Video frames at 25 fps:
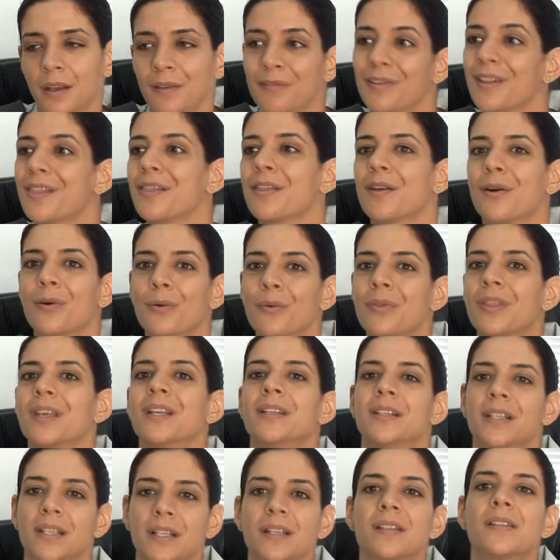Even though they
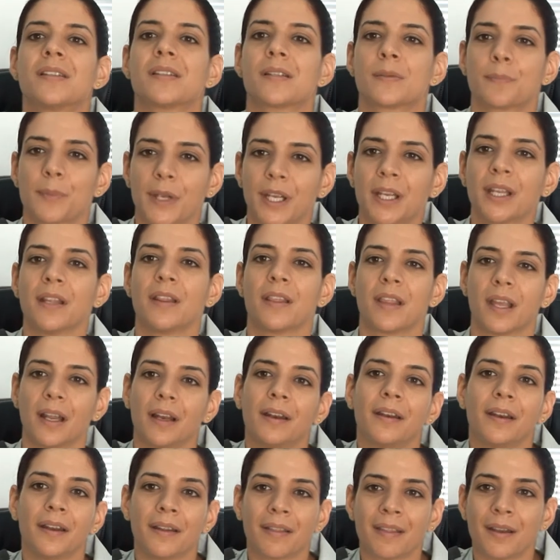didn't speak in
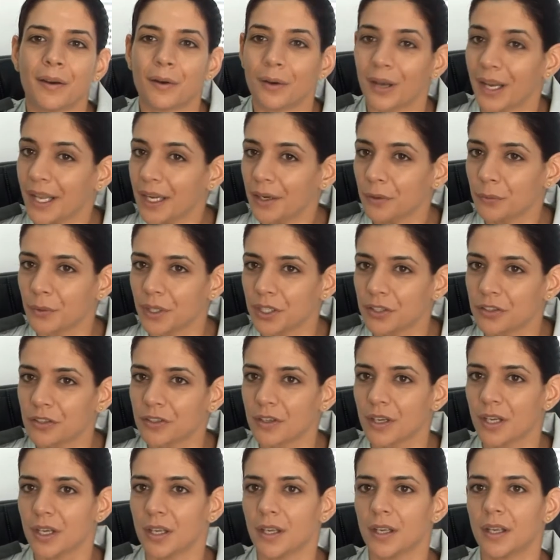their language,
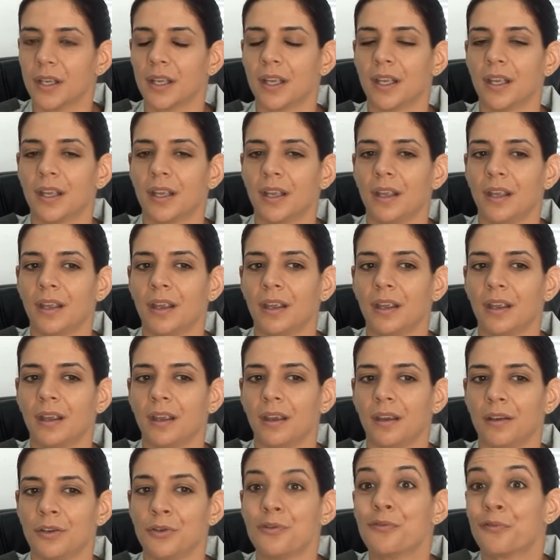
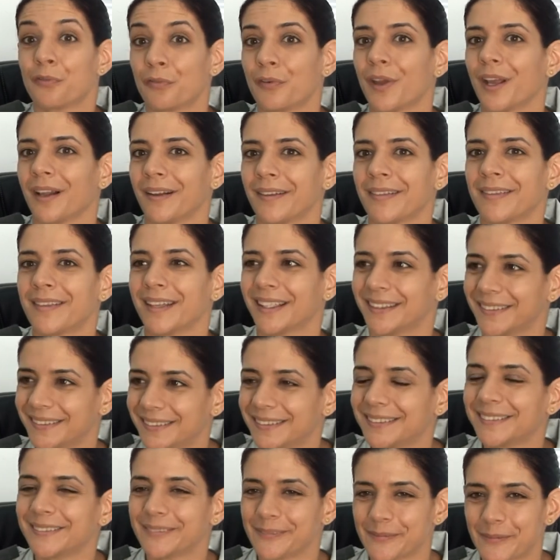you felt that
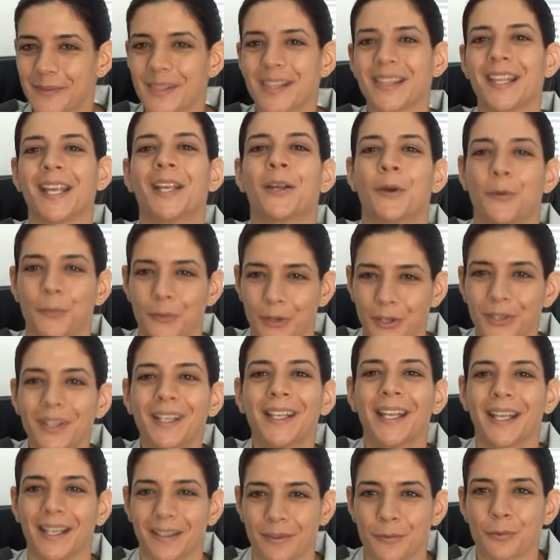they
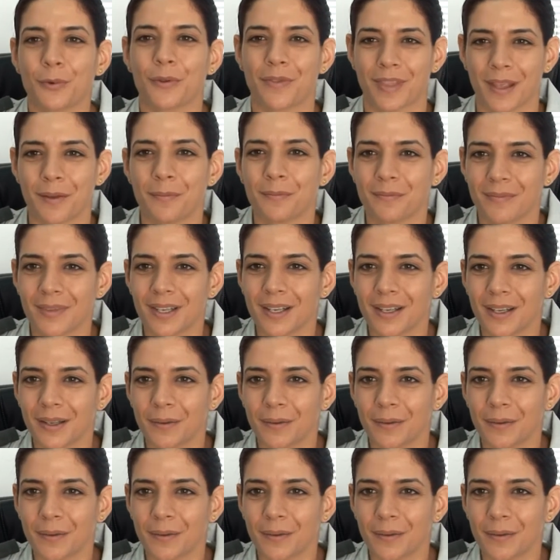communicate with them.